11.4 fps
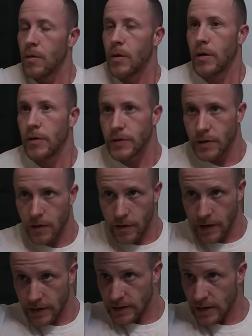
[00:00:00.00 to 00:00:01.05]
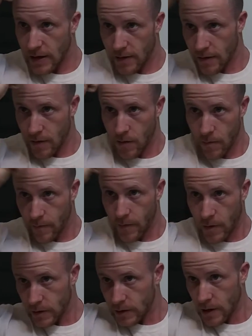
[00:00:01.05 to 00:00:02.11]
We're gonna use the thick side of the comb
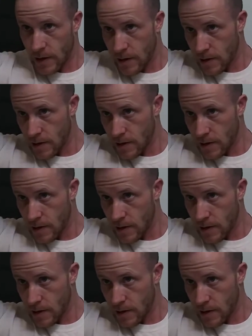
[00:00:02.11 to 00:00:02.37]
first.